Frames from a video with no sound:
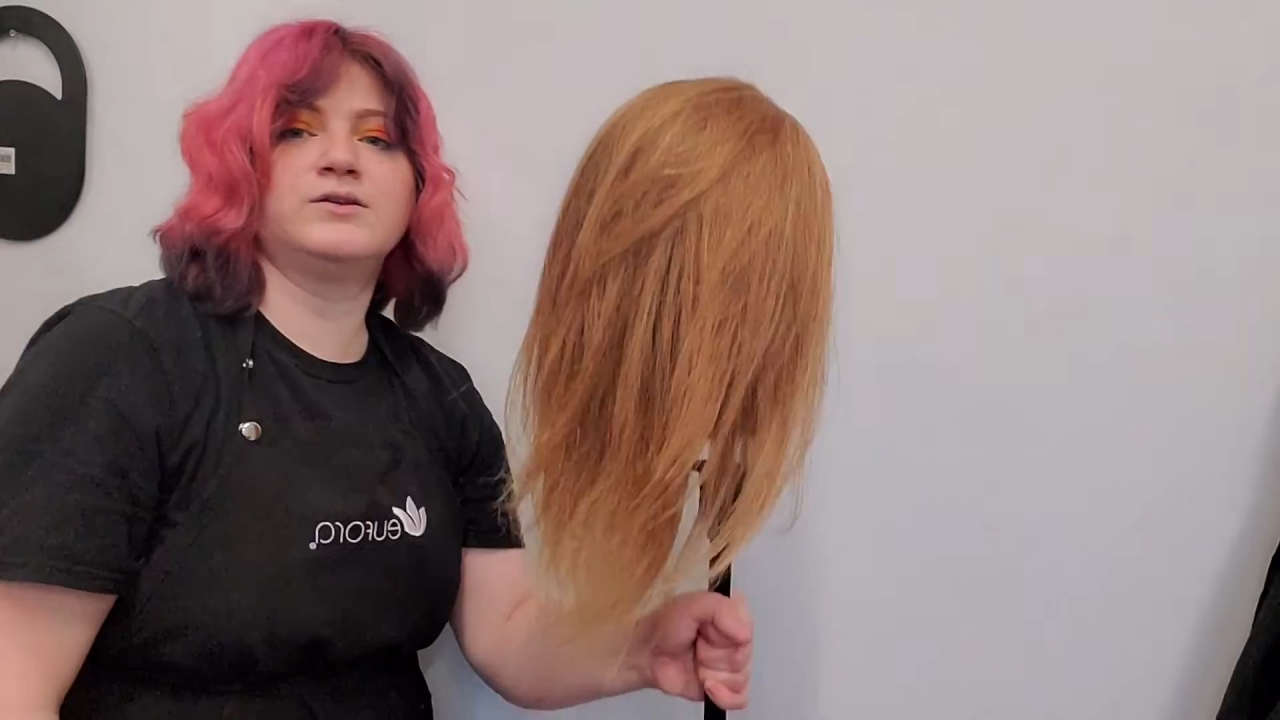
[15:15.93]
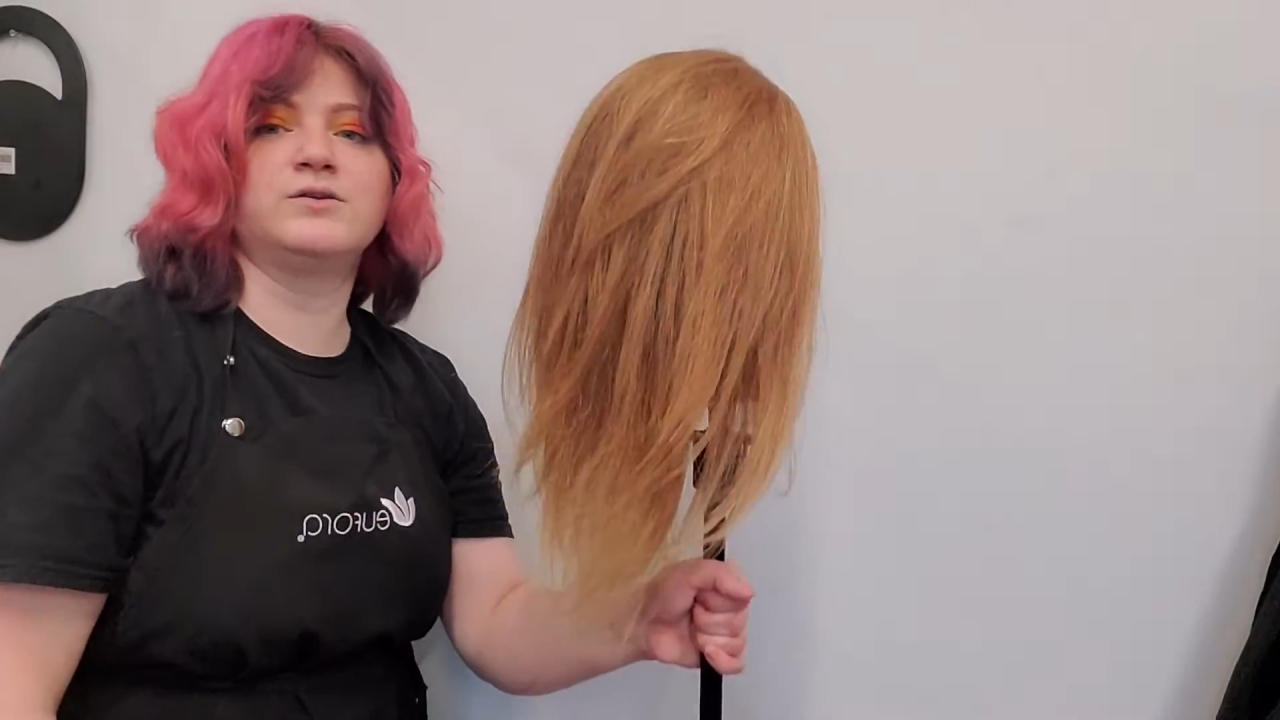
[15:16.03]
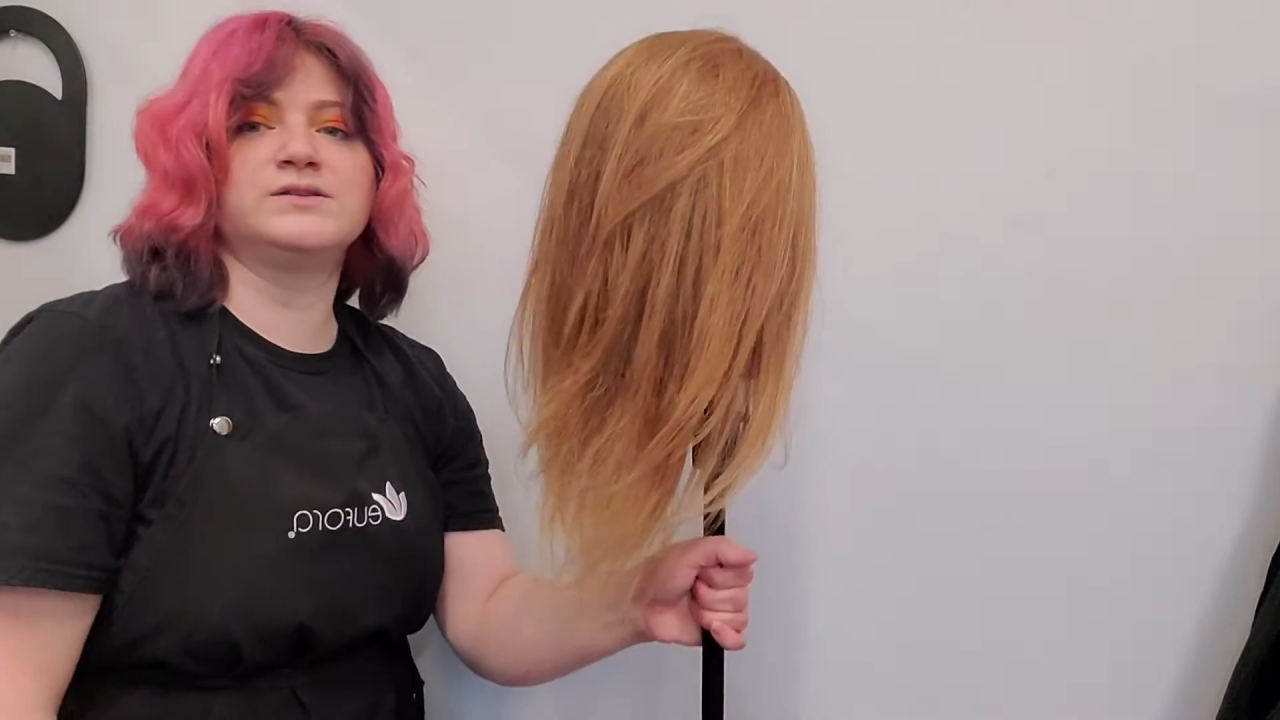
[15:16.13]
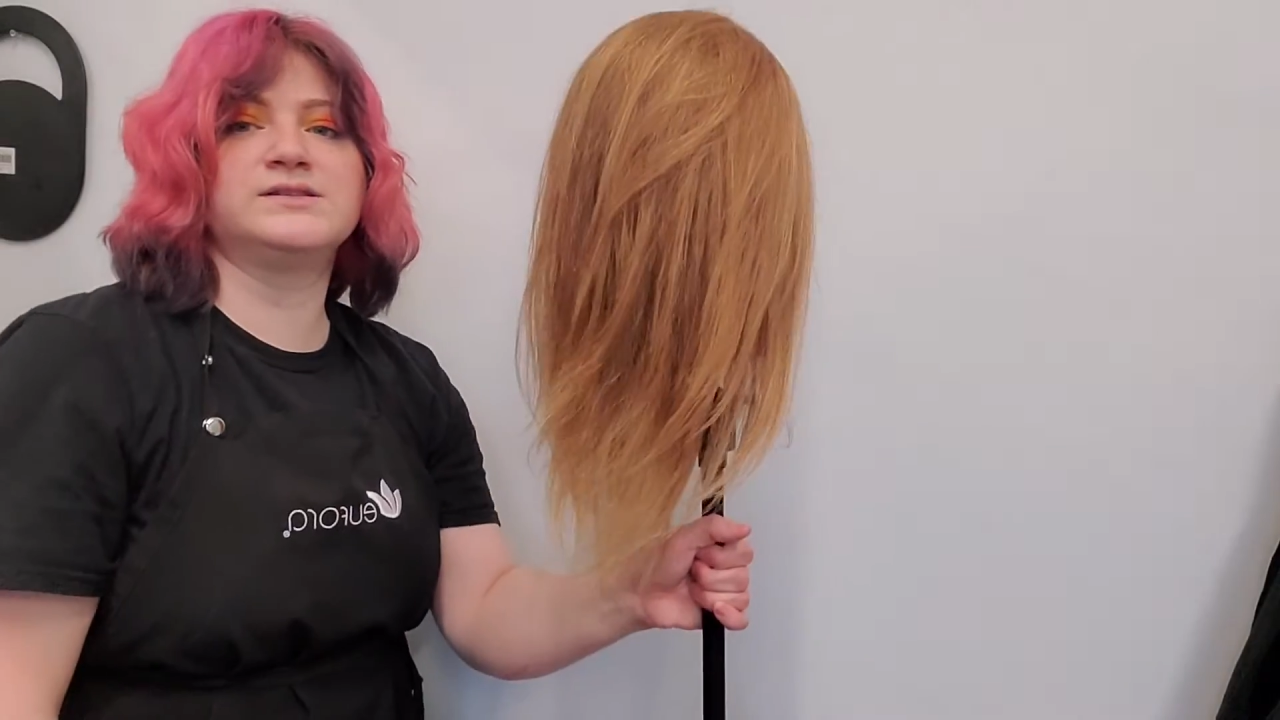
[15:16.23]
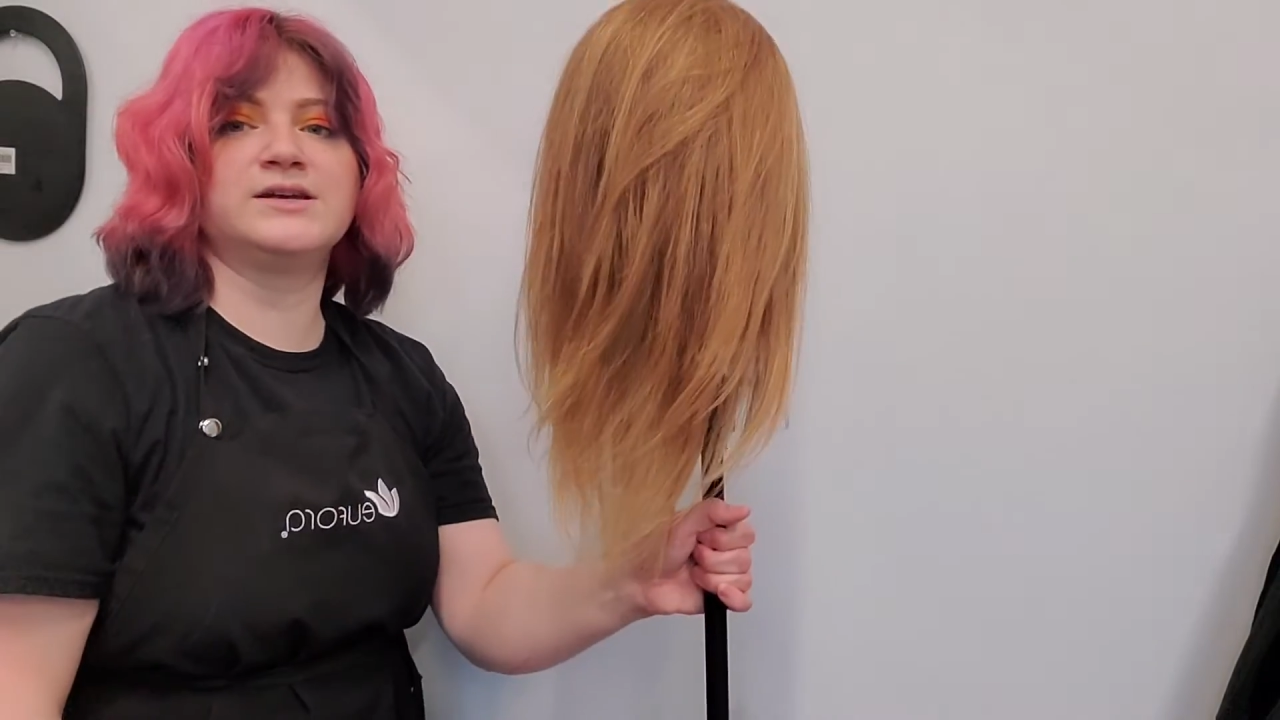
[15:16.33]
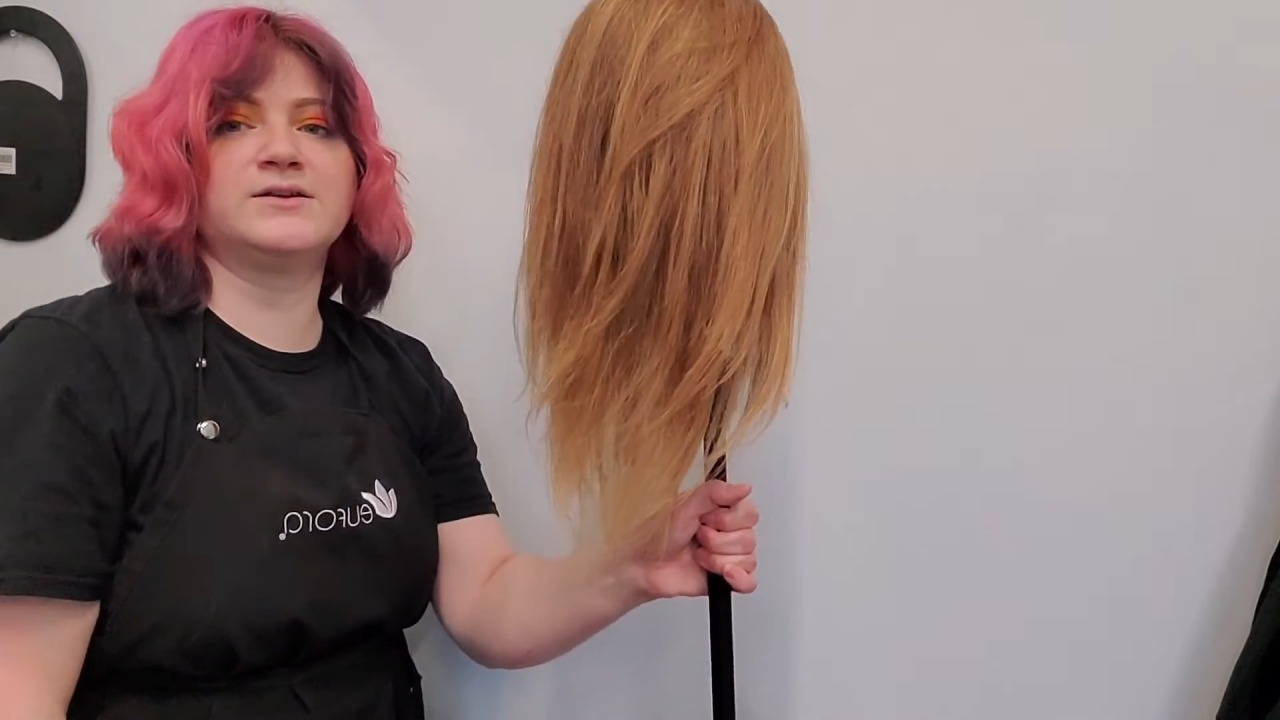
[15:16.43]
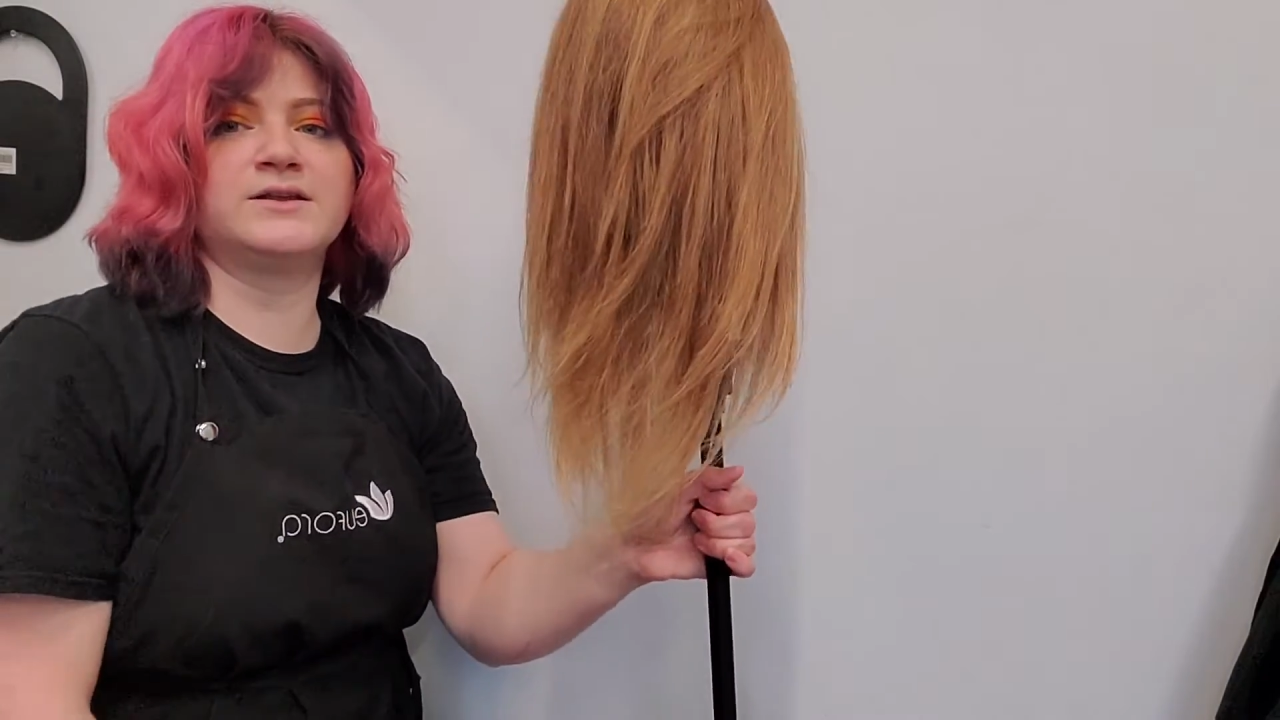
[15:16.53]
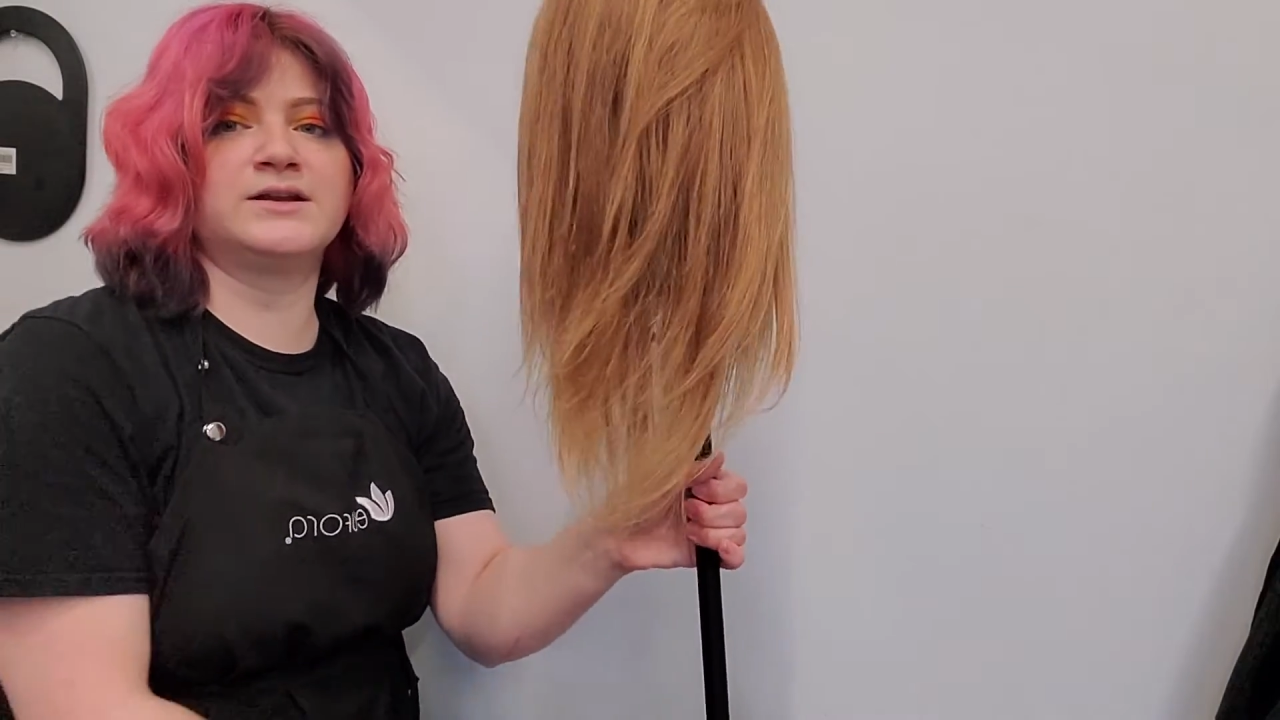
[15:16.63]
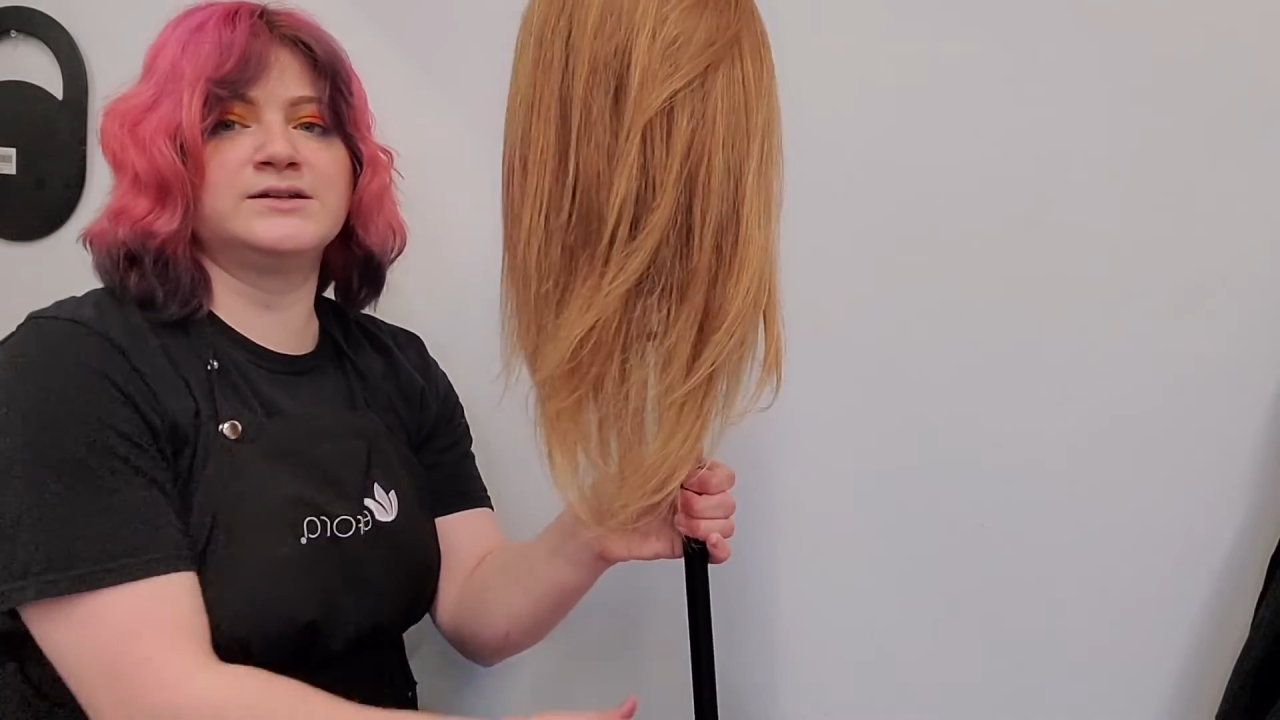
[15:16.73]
And you can see how that